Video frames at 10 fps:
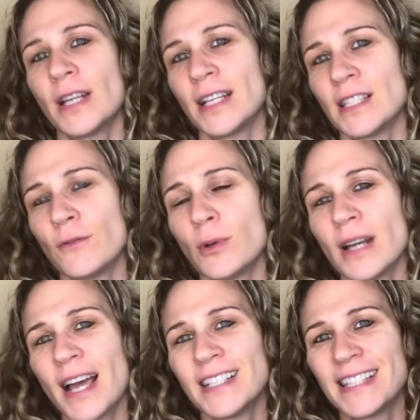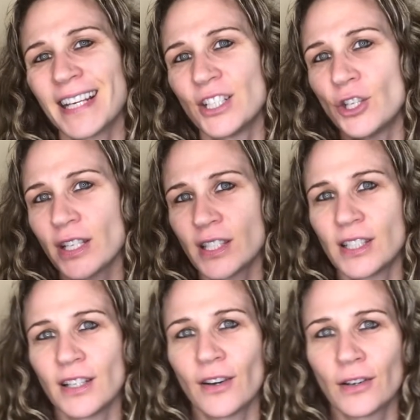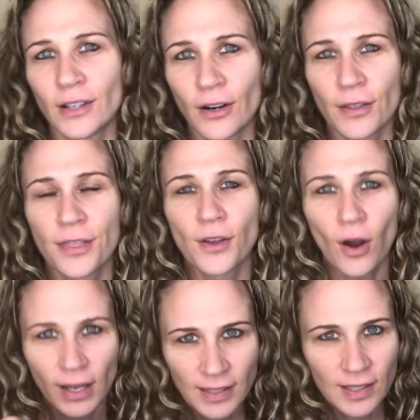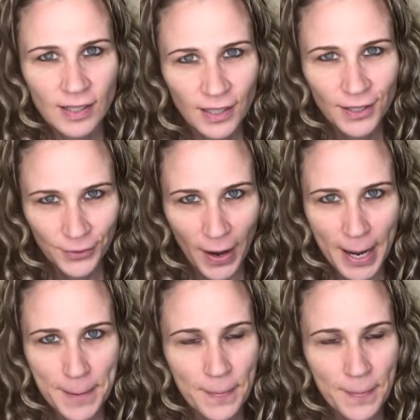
as if we're not digesting our thoughts, right?